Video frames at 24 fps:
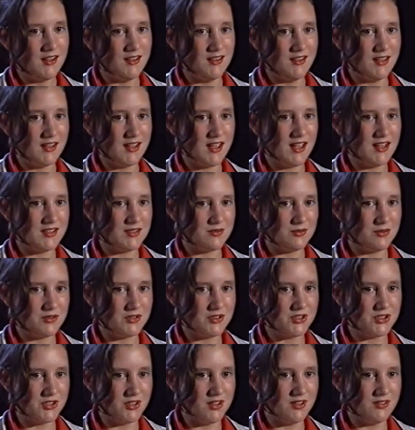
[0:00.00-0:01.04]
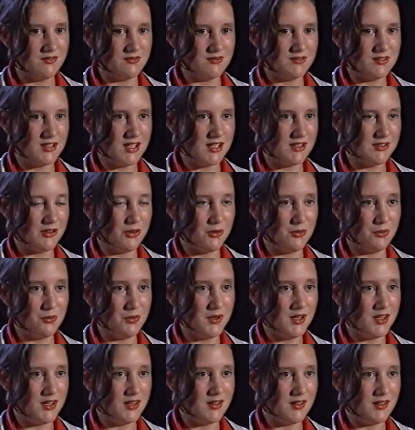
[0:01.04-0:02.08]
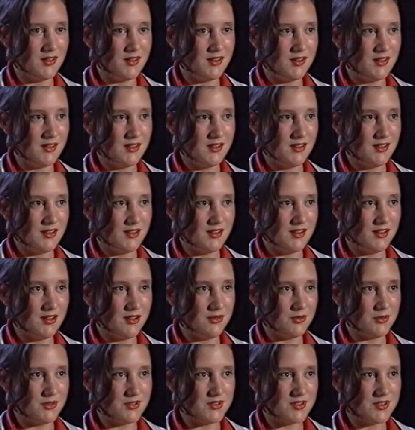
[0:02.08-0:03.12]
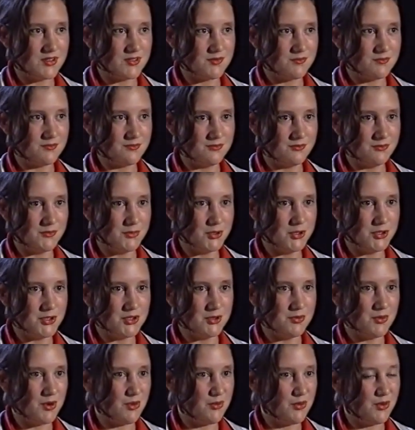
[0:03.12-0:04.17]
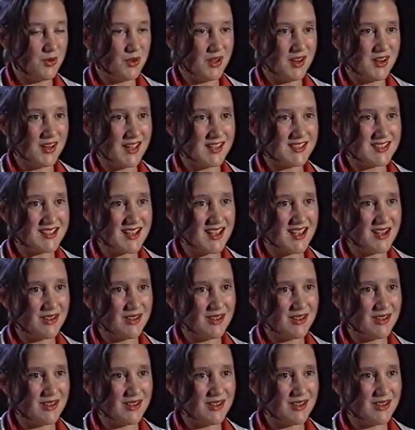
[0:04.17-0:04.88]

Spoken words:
And the gates were shut, Dad told me, and I was just wondering when we were going to get